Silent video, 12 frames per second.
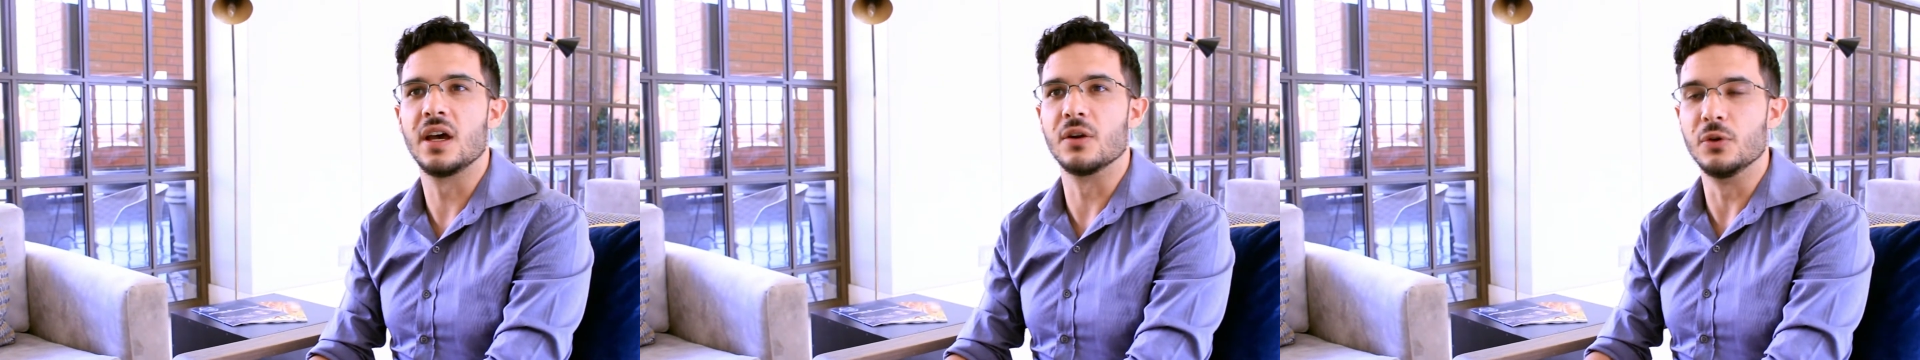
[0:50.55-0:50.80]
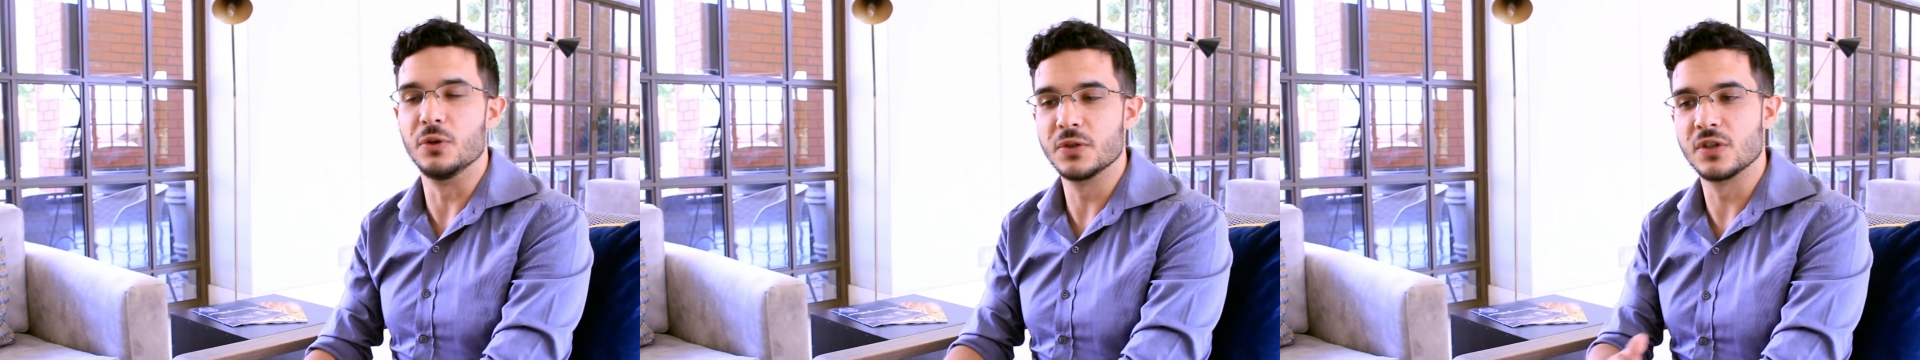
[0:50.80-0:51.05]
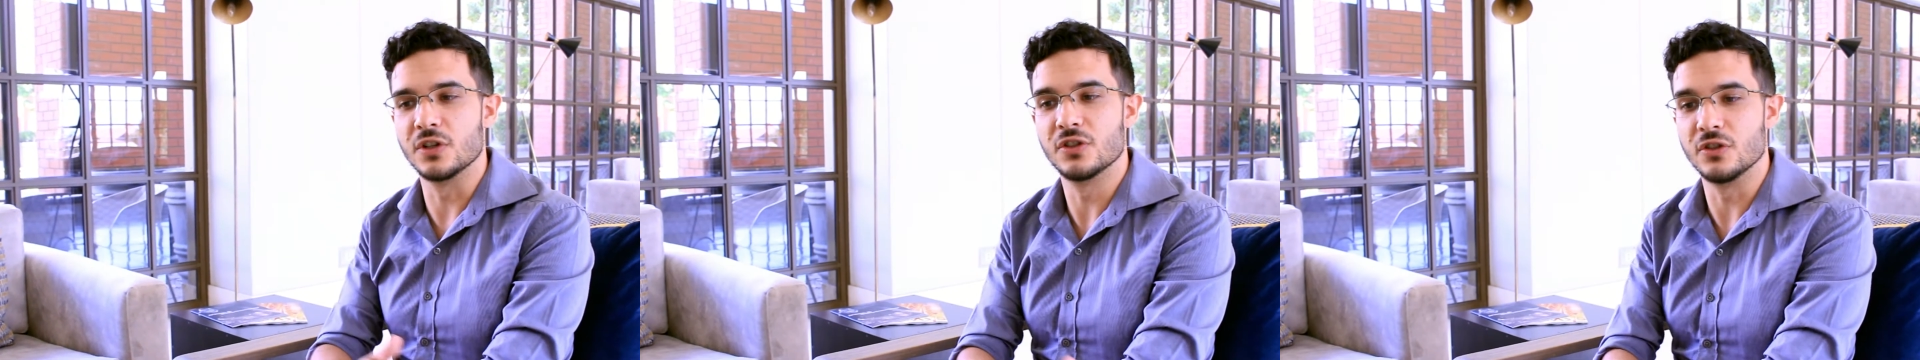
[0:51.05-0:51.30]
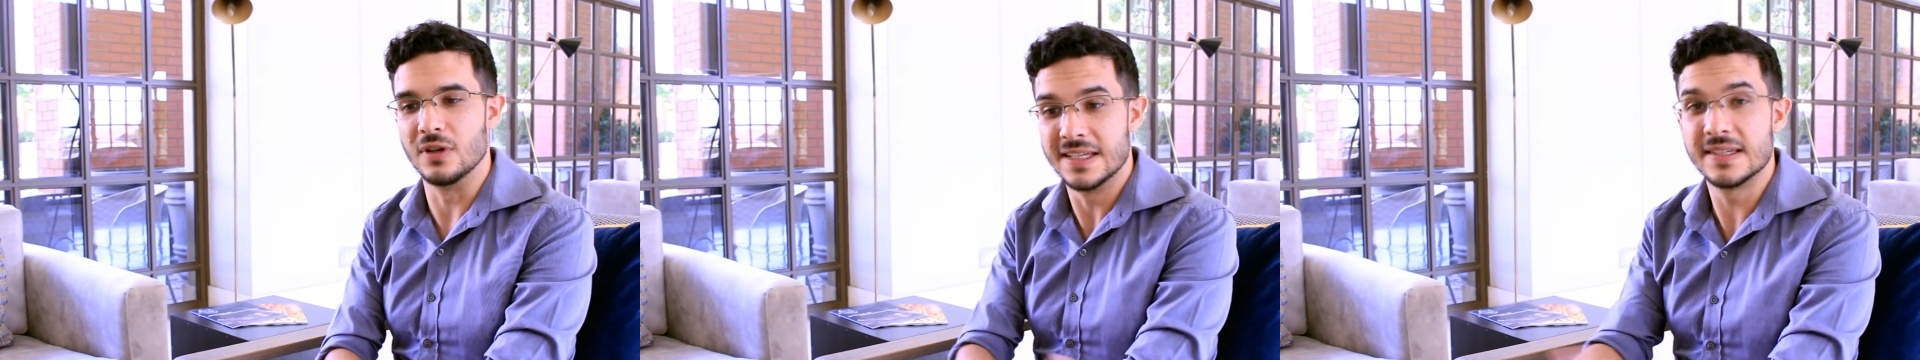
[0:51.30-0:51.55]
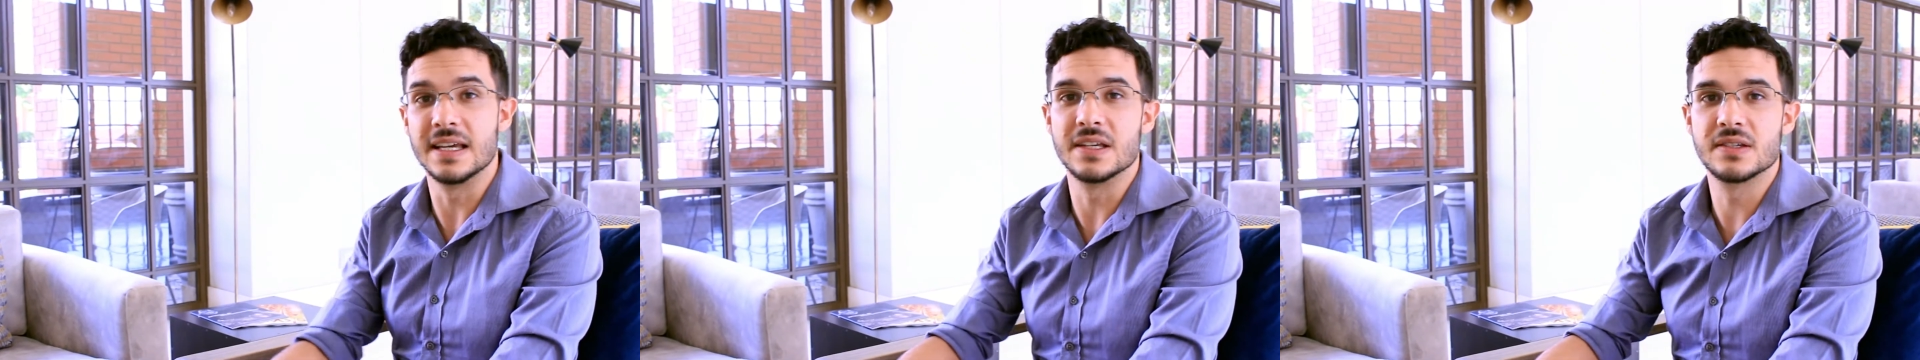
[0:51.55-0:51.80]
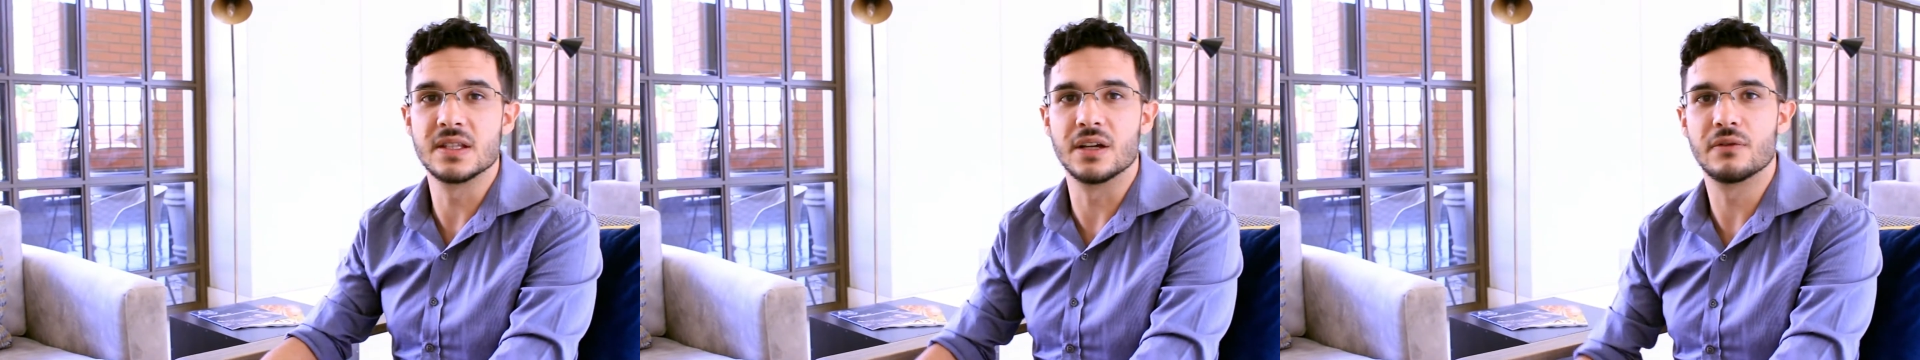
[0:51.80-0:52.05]
and also to
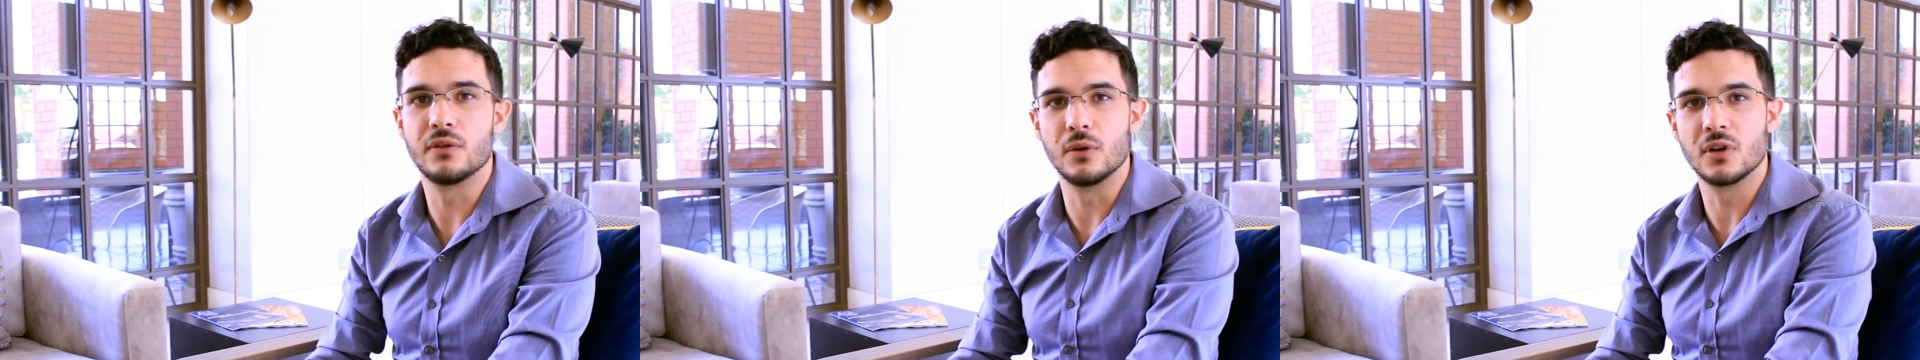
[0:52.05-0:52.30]
assess that full